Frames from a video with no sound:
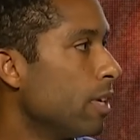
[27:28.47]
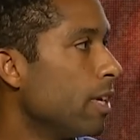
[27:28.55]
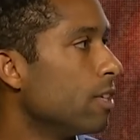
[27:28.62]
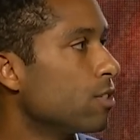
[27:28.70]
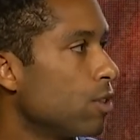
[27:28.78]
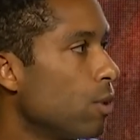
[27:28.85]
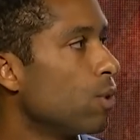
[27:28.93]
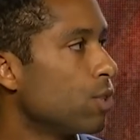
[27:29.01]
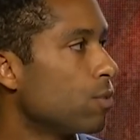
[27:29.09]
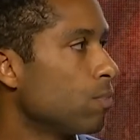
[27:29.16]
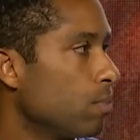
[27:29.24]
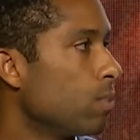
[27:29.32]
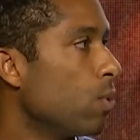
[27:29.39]
And so what
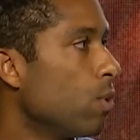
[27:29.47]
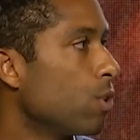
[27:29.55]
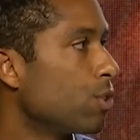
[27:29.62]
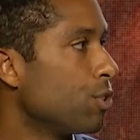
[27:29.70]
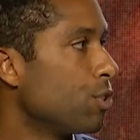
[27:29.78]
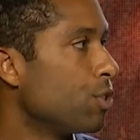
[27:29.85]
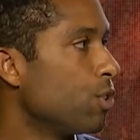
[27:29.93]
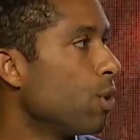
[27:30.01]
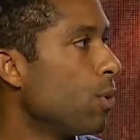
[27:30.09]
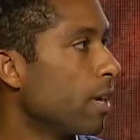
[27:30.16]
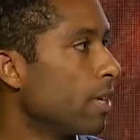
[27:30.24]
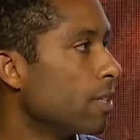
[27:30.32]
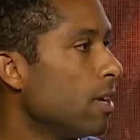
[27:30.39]
Blue Orchard is
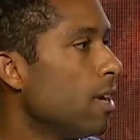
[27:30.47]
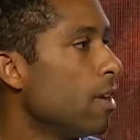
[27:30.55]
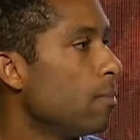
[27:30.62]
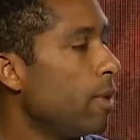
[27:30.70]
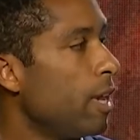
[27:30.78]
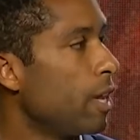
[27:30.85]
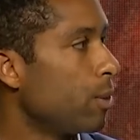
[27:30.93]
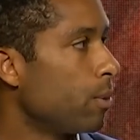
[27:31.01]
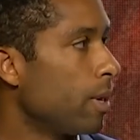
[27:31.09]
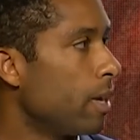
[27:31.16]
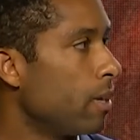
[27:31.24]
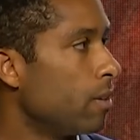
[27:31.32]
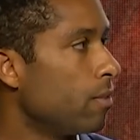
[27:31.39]
doing is being
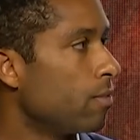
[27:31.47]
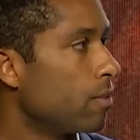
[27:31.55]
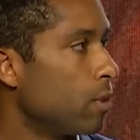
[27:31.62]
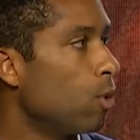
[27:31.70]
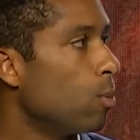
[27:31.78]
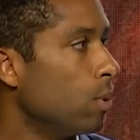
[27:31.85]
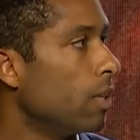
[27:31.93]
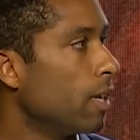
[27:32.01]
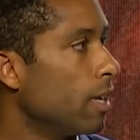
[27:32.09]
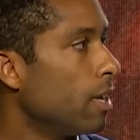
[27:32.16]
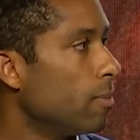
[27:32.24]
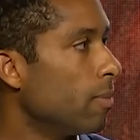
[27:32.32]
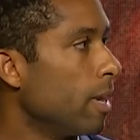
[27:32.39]
creative globally
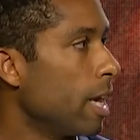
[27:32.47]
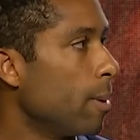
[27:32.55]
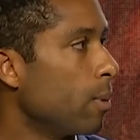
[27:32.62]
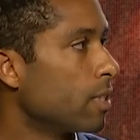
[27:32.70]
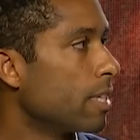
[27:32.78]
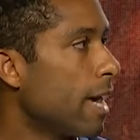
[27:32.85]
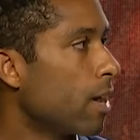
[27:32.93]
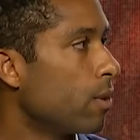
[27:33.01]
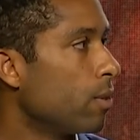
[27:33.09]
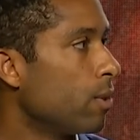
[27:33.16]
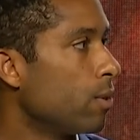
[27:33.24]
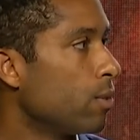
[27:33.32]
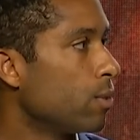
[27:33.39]
and being able to tackle
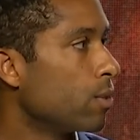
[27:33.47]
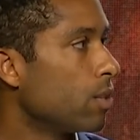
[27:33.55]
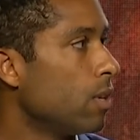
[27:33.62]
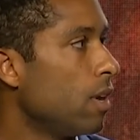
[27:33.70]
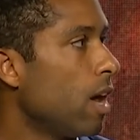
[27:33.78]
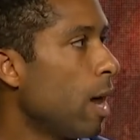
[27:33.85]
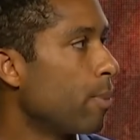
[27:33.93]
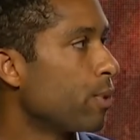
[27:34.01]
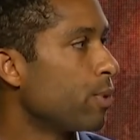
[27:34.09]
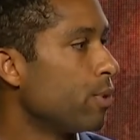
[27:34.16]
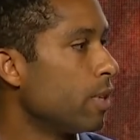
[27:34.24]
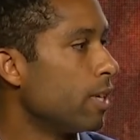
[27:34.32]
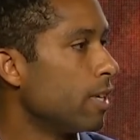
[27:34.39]
those
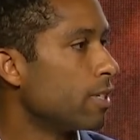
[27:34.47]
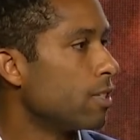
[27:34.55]
opportunities.